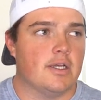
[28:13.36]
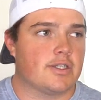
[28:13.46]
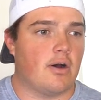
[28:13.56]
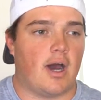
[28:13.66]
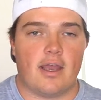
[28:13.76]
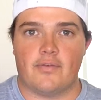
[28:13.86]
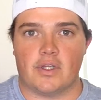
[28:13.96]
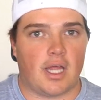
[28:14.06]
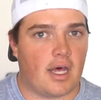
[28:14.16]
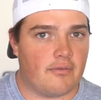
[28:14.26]
So I have a
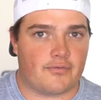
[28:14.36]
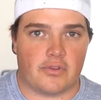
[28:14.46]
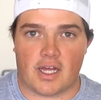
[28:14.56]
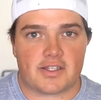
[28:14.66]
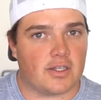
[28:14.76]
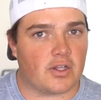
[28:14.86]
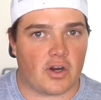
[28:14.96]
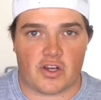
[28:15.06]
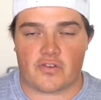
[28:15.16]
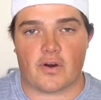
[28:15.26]
lot to
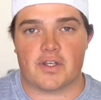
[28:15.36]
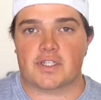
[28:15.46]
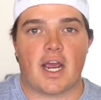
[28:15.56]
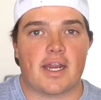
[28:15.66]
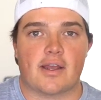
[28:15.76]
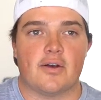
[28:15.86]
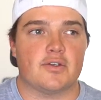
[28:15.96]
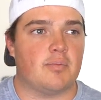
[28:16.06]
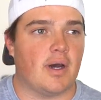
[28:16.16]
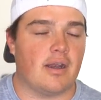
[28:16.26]
learn as far as guiding
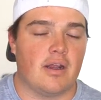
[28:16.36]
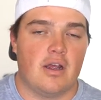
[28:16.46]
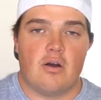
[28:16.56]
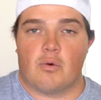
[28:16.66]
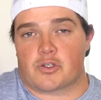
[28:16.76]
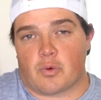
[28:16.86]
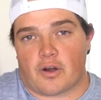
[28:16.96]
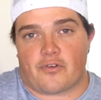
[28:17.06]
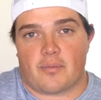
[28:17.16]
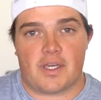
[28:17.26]
goes. But what's
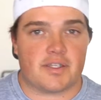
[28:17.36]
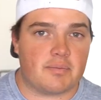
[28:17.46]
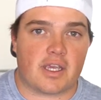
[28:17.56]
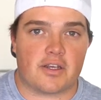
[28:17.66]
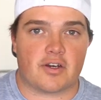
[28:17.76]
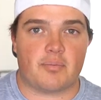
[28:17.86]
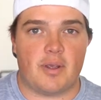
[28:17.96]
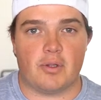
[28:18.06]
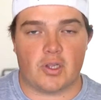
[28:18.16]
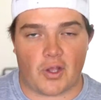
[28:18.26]
worked for me is making sure
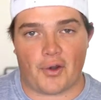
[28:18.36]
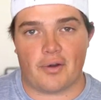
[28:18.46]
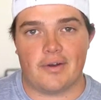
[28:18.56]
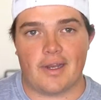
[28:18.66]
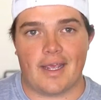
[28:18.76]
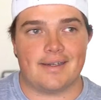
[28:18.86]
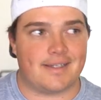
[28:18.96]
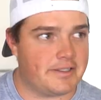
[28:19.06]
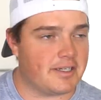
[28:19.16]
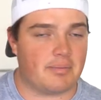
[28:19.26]
people learn and
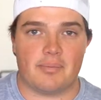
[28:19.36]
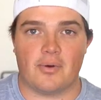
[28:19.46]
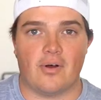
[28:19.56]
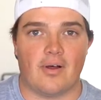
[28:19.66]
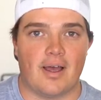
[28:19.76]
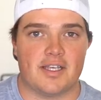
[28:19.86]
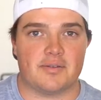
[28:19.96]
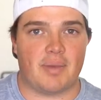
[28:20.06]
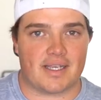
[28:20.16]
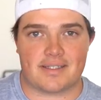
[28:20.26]
teaching people
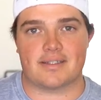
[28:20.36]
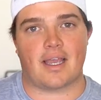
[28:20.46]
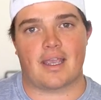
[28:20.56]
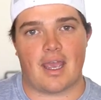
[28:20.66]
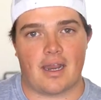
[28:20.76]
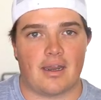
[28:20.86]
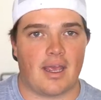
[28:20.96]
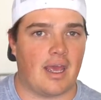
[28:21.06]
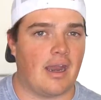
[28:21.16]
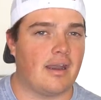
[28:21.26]
as best as I
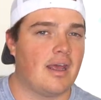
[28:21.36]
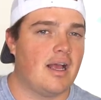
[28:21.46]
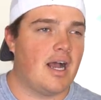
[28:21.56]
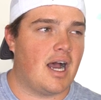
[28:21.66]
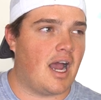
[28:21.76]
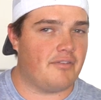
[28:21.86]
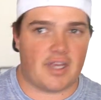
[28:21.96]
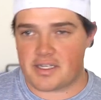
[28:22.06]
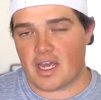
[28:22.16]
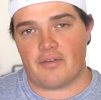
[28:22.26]
can. And I've
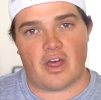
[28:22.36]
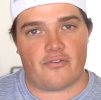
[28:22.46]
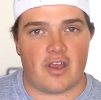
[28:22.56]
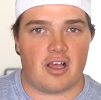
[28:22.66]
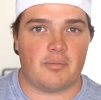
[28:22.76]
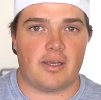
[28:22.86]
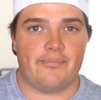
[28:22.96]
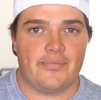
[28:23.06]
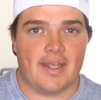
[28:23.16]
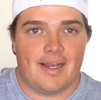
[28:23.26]
yet to have that fail
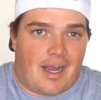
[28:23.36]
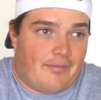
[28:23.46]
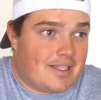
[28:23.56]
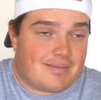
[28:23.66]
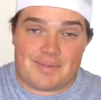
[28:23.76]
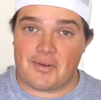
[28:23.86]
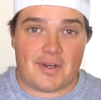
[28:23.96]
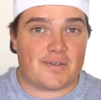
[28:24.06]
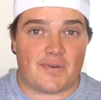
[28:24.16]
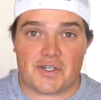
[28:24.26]
me. I've had some slow
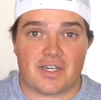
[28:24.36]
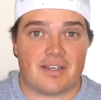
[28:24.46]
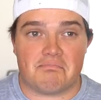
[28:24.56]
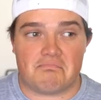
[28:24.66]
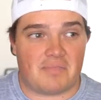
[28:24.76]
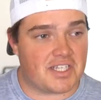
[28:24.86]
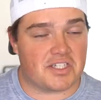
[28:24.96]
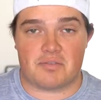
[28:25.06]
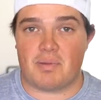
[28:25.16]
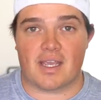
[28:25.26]
days fishing, and that's
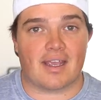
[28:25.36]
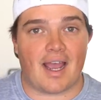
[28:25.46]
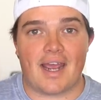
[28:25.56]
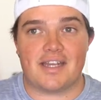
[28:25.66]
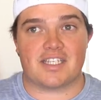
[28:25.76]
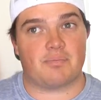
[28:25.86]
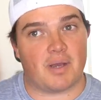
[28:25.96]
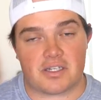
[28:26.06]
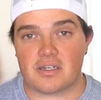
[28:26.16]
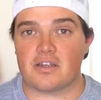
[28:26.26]
just being a guide,
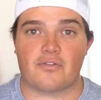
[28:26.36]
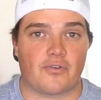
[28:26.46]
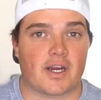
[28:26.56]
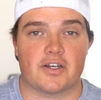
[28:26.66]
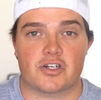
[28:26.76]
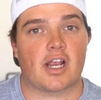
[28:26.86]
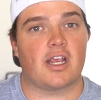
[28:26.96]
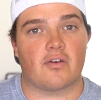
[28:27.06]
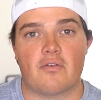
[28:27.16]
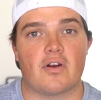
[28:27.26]
especially on the freaking
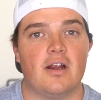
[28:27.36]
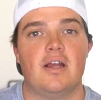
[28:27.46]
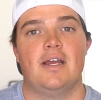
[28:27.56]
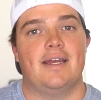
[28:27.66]
Truckee River.